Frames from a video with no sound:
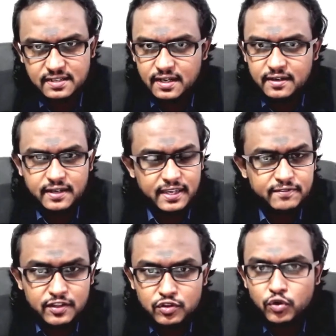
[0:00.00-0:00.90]

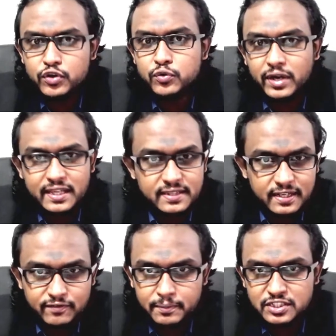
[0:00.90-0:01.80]
Even though you read the
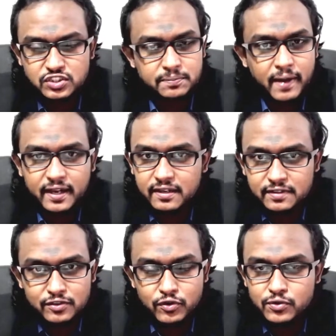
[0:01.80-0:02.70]
information pack, even
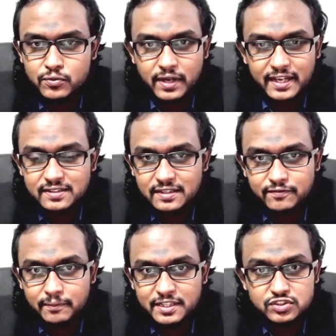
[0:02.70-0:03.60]
though you get
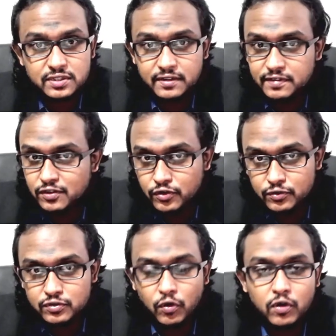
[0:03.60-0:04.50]
information, even though you
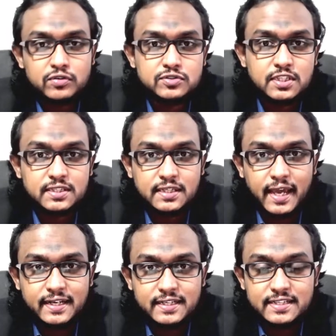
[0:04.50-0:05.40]
talk to certain
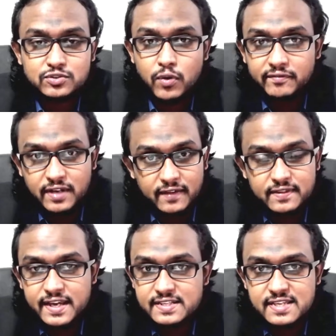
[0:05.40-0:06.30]
candidates who have done the
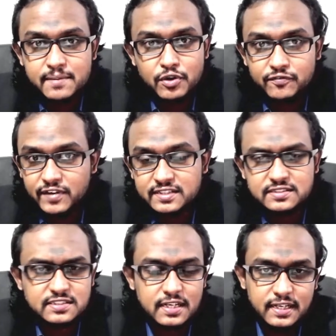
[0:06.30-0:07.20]
exam, your friends,
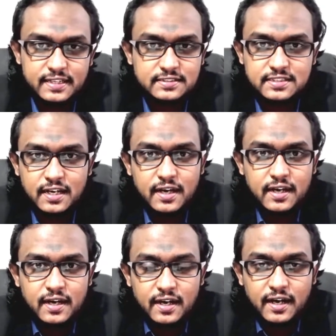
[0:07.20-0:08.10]
colleagues,
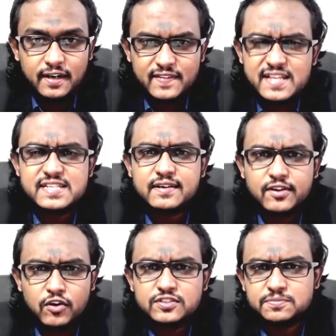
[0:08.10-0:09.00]
there's a
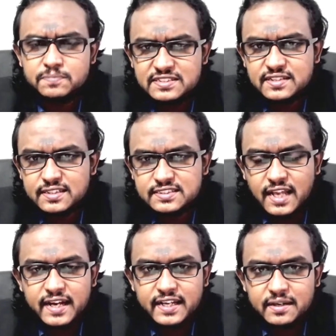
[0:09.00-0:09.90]
gross
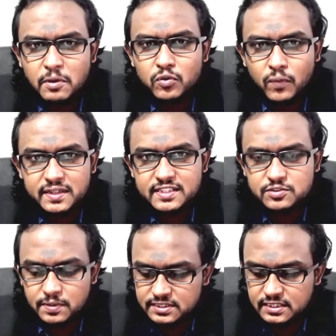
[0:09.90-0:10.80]
misunderstanding about what this
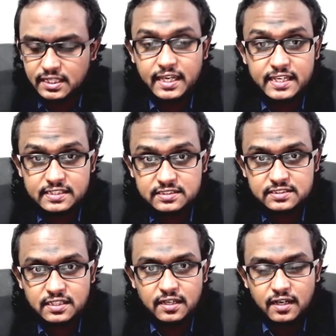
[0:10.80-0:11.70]
project is
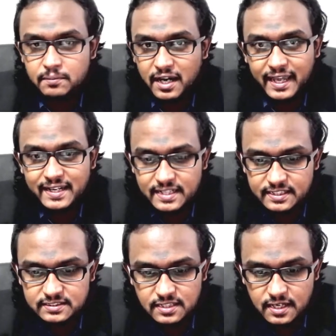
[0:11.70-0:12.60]
among
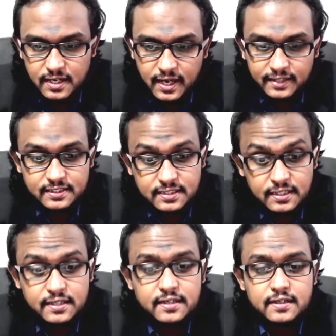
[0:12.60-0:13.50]
candidates. And the
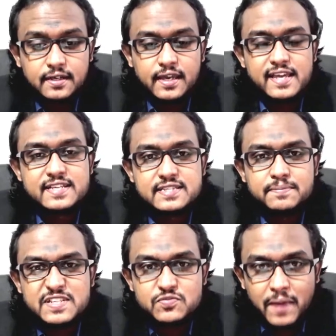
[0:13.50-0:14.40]
third is the
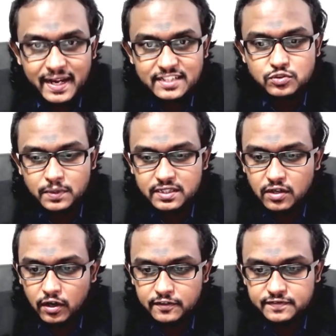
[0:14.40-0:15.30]
mismanagement
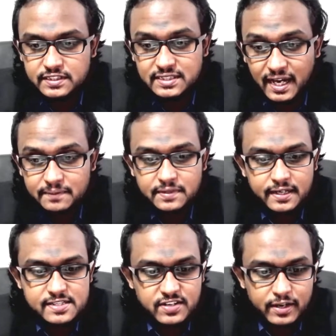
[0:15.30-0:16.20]
of the time that
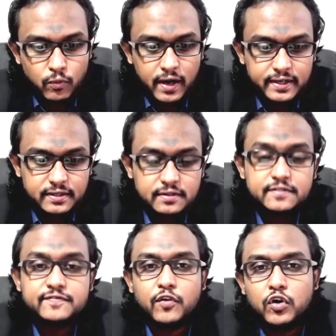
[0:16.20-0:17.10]
is required
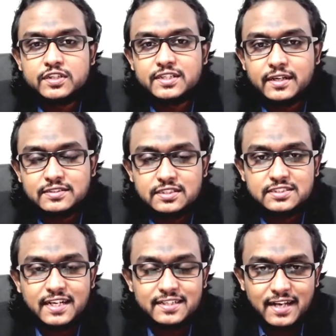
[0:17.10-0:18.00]
for the research
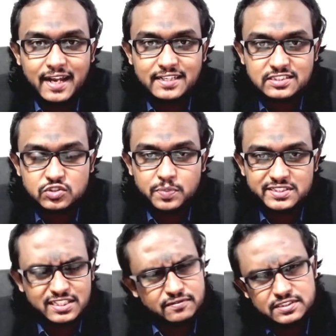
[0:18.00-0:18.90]
and analysis
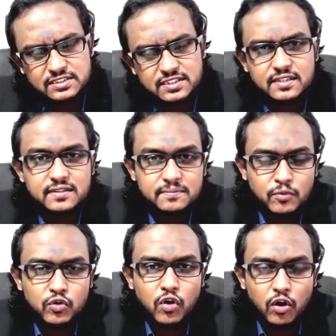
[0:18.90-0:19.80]
project, which is a
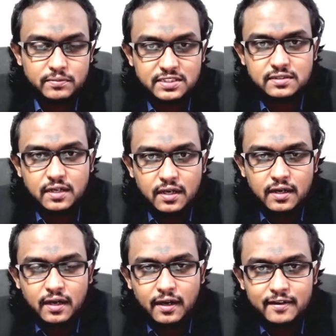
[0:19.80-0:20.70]
more common
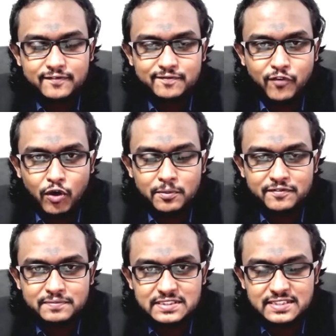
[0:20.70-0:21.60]
form of
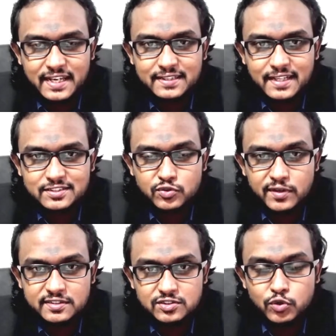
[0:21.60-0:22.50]
mistake that
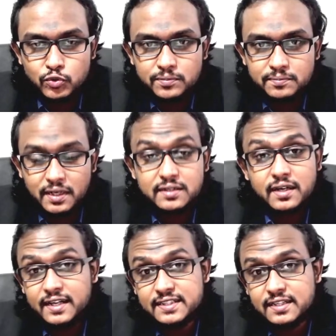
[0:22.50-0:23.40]
students do. But I
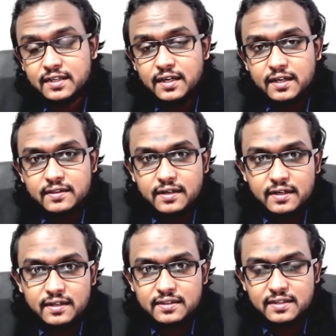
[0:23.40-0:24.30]
think
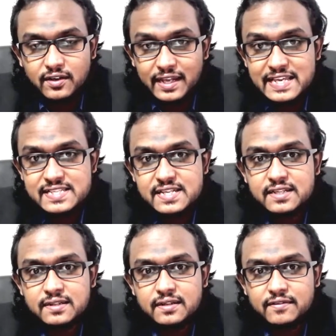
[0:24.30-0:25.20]
the
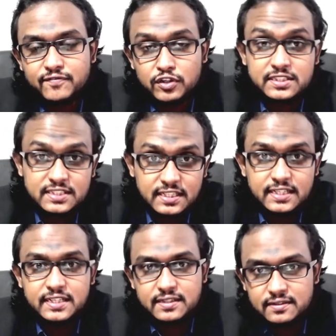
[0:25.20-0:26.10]
reason for the
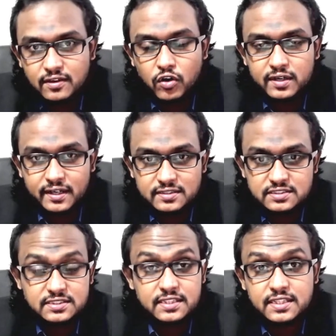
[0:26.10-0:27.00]
third occurrence,
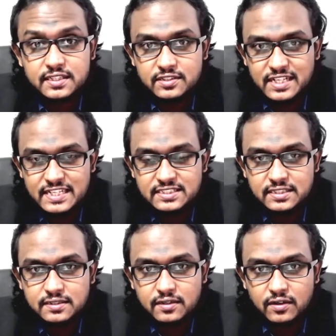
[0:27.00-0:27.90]
the third
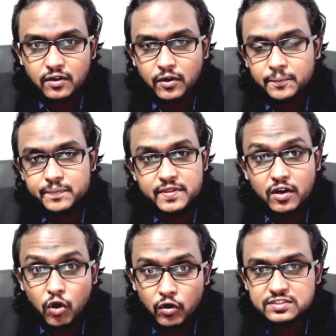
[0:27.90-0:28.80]
reason, or the
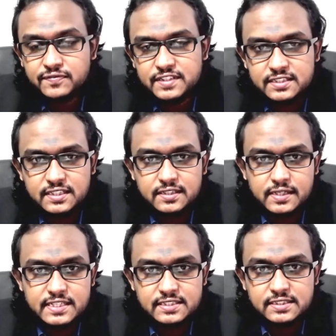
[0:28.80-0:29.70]
cause for the third
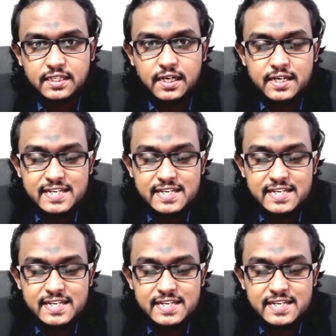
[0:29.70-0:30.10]
reason is